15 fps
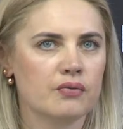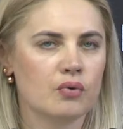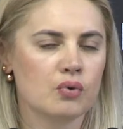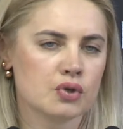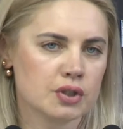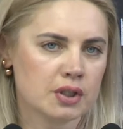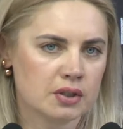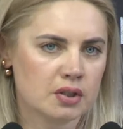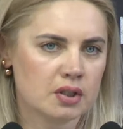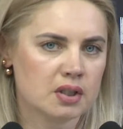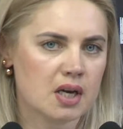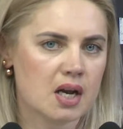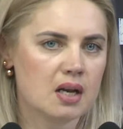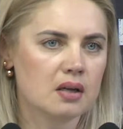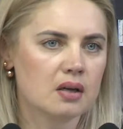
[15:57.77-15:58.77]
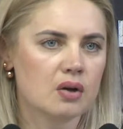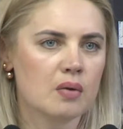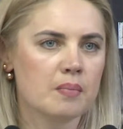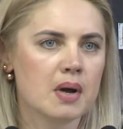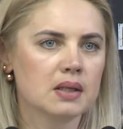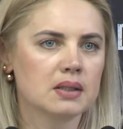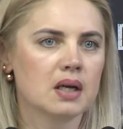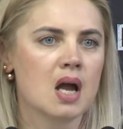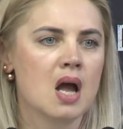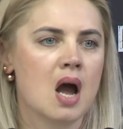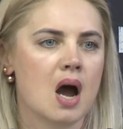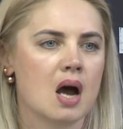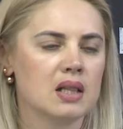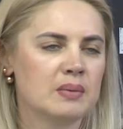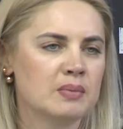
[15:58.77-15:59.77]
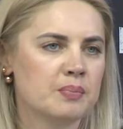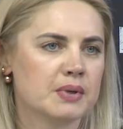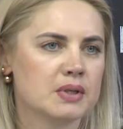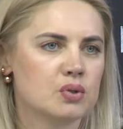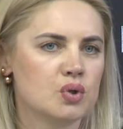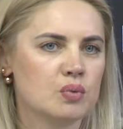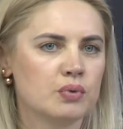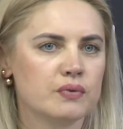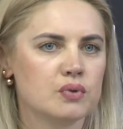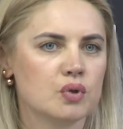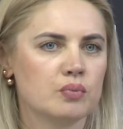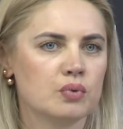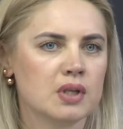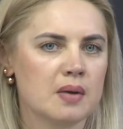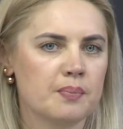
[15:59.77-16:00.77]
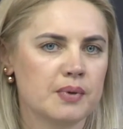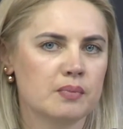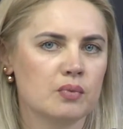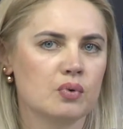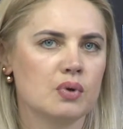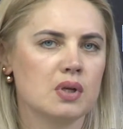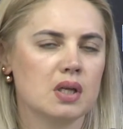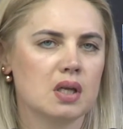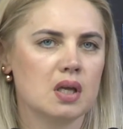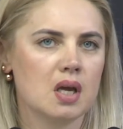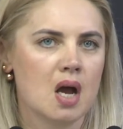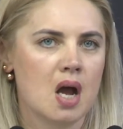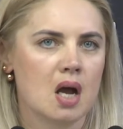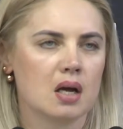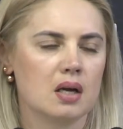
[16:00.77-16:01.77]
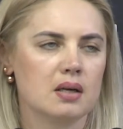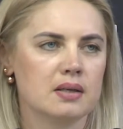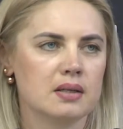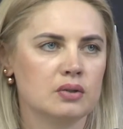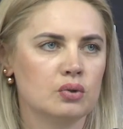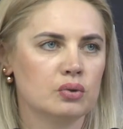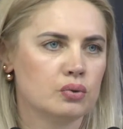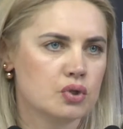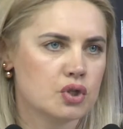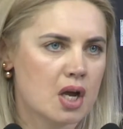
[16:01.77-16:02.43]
The children can spend time in these hubs. They are not